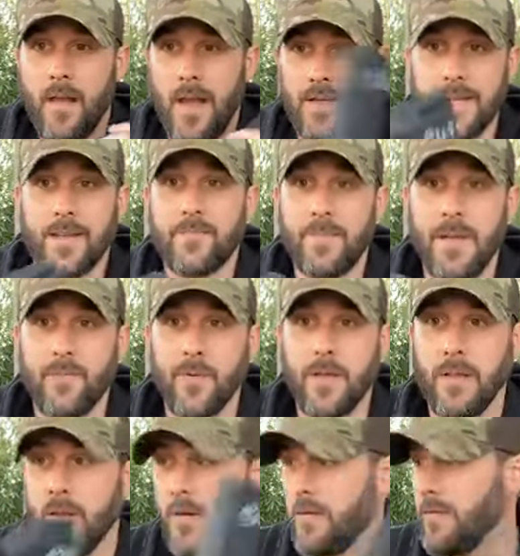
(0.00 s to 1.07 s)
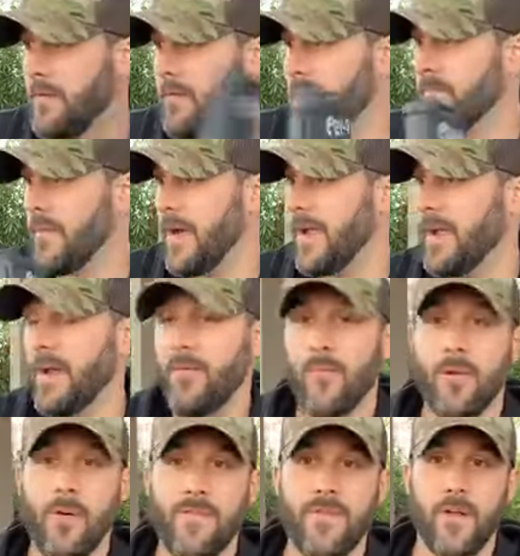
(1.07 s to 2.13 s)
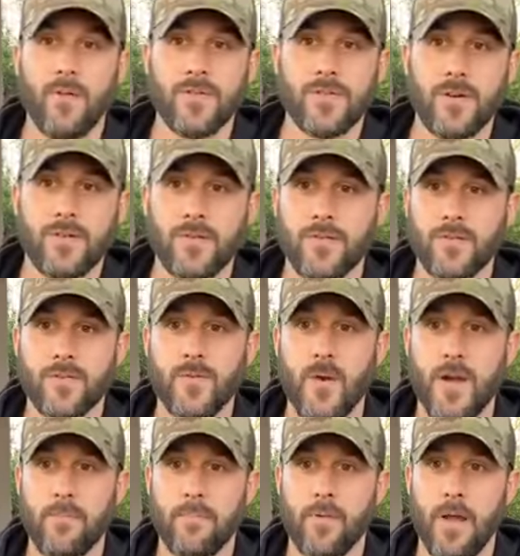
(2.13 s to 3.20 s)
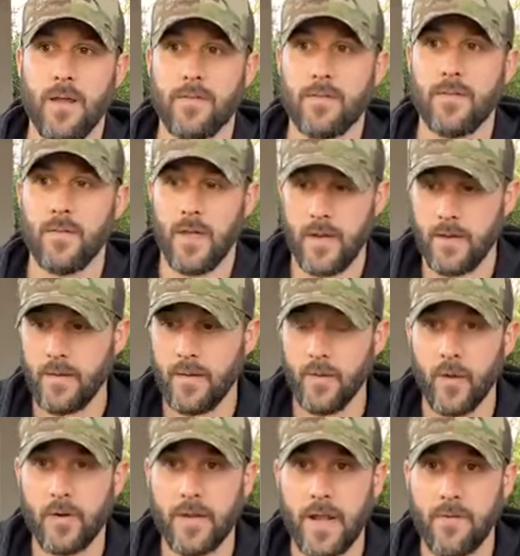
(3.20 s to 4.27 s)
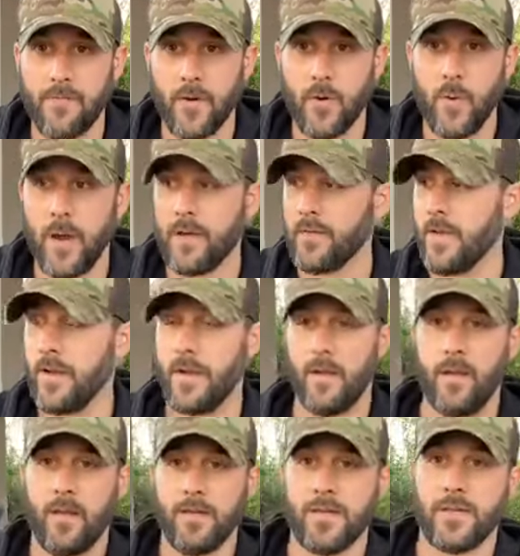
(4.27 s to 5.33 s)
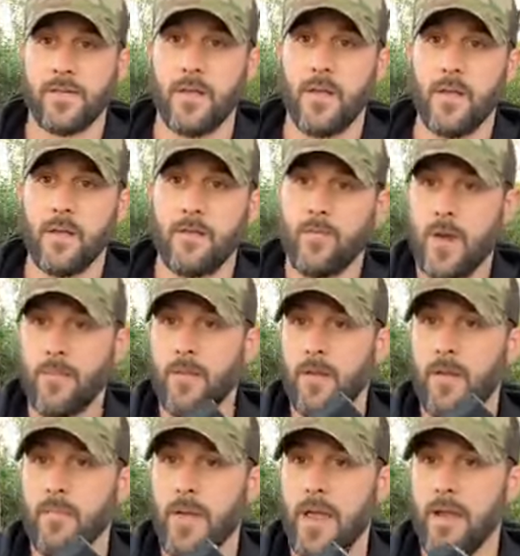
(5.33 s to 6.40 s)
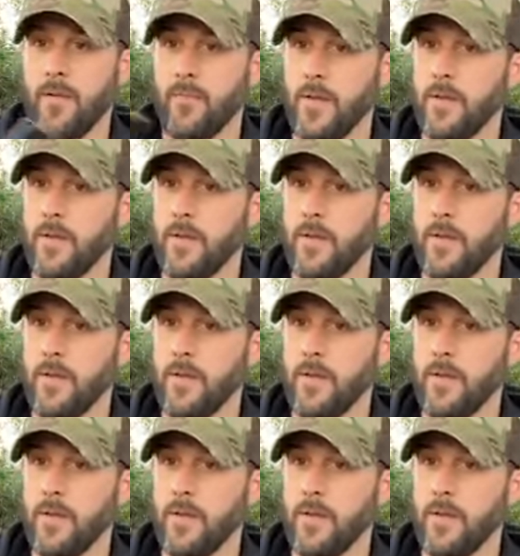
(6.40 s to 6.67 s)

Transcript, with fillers: I did a speed reload. My uh, one of my fellow instructors was quite impressed. He like you looked at it for a quick second and then just grabbed another mag and